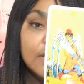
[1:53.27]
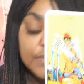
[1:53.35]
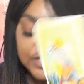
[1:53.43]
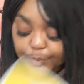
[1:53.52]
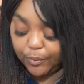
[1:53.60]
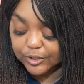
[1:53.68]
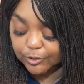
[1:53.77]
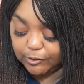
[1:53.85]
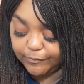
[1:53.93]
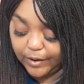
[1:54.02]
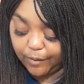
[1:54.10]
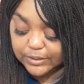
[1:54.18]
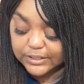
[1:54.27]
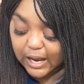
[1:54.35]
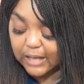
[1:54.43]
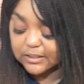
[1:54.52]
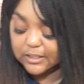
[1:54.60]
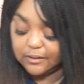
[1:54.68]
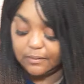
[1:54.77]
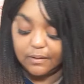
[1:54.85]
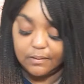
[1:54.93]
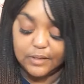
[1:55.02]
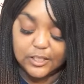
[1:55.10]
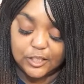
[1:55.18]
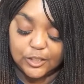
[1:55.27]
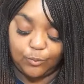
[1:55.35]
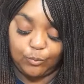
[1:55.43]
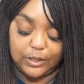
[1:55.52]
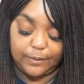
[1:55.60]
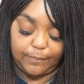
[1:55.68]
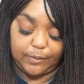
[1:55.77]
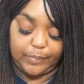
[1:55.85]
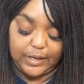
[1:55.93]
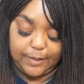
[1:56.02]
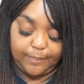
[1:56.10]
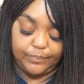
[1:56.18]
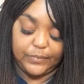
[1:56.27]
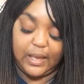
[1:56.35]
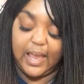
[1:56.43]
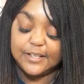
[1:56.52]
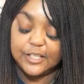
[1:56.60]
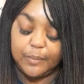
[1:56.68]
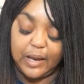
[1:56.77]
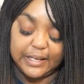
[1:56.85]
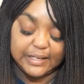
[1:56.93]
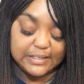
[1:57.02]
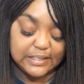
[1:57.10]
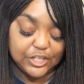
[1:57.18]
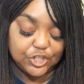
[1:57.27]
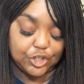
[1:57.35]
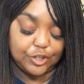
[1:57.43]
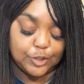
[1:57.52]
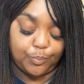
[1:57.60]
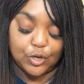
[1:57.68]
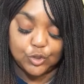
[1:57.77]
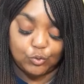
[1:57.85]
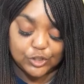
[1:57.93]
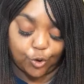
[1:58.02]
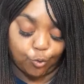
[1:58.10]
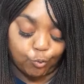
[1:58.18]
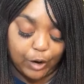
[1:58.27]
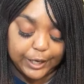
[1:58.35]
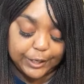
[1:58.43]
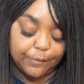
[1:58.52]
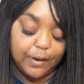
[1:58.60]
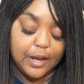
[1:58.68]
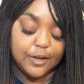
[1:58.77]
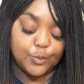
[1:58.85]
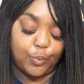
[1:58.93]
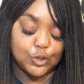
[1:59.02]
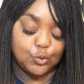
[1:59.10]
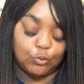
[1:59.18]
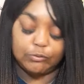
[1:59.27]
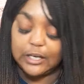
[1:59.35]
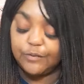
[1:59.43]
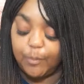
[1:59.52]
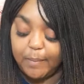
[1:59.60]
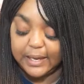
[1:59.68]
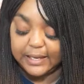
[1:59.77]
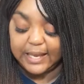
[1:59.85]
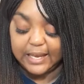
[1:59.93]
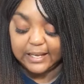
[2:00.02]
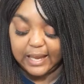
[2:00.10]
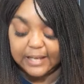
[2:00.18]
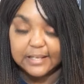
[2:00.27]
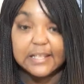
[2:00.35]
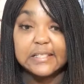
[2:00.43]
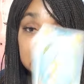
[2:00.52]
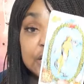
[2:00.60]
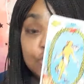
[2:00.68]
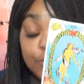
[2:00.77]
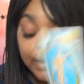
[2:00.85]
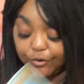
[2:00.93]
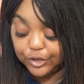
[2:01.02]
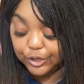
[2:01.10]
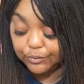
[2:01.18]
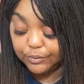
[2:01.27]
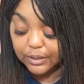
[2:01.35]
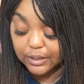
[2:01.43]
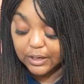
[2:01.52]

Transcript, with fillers: This person was very toxic. This is someone could be, had some kind of addiction. This person was a runner. This person was running for making any kind of decision about you.